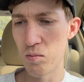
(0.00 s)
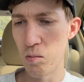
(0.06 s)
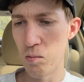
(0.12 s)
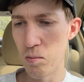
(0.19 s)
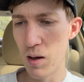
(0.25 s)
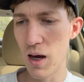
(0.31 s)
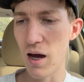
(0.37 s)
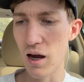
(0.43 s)

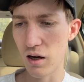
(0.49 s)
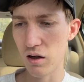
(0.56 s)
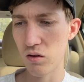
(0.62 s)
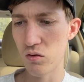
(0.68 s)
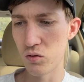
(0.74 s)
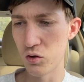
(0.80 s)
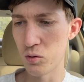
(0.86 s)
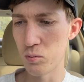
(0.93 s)
back
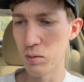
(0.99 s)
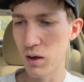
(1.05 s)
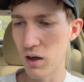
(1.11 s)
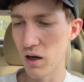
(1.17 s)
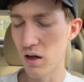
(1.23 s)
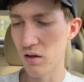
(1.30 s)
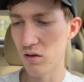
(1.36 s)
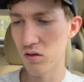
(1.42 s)
through
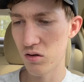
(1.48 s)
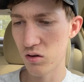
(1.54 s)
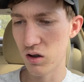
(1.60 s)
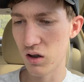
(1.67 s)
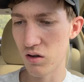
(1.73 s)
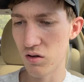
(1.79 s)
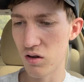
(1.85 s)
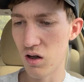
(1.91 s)
UPS. So
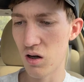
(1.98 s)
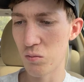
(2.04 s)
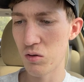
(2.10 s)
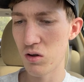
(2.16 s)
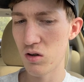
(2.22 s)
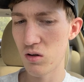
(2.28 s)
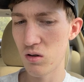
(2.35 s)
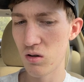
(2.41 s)
like I said, I'm
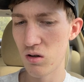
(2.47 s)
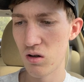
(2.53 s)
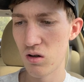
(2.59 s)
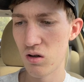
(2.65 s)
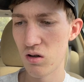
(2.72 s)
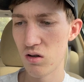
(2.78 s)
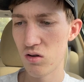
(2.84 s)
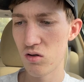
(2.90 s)
gonna
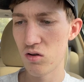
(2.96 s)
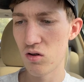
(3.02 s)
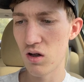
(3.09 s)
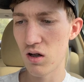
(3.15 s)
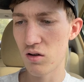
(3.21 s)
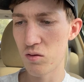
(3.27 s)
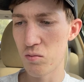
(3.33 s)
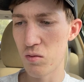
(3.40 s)
do
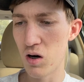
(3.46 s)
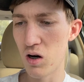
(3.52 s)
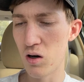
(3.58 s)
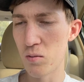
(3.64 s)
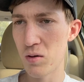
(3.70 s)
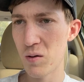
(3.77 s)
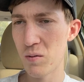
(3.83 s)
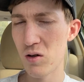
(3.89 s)
that
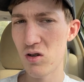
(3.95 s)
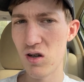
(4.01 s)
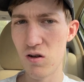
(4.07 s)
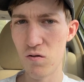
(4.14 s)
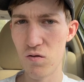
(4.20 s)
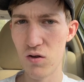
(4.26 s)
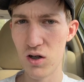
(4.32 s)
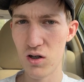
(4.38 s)
tomorrow. Probably try to
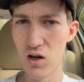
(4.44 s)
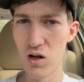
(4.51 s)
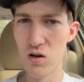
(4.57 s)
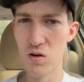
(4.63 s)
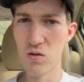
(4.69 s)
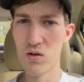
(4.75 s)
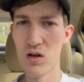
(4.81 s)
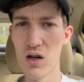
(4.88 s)
figure
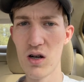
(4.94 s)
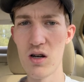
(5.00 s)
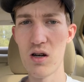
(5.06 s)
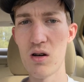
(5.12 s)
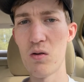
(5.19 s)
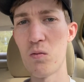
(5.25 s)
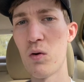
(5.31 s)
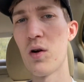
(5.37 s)
out
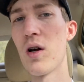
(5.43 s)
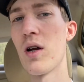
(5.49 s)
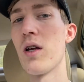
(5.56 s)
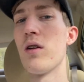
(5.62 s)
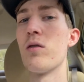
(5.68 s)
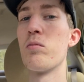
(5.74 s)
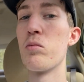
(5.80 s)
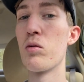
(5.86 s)
where I
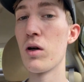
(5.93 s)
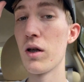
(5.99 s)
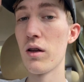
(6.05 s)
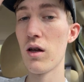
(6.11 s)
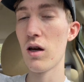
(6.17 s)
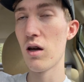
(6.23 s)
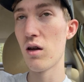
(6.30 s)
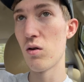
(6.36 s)
need to bring
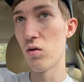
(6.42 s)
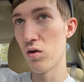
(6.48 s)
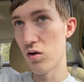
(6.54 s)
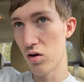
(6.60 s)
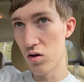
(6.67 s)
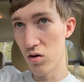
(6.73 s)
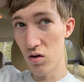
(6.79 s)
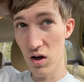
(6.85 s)
that in order to
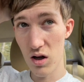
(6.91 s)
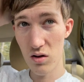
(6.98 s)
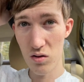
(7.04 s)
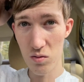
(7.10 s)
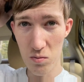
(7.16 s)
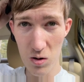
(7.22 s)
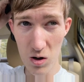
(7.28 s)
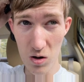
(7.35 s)
do that
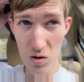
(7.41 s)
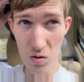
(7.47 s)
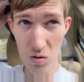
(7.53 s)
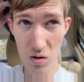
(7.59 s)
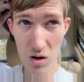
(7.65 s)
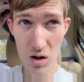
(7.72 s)
tomorrow.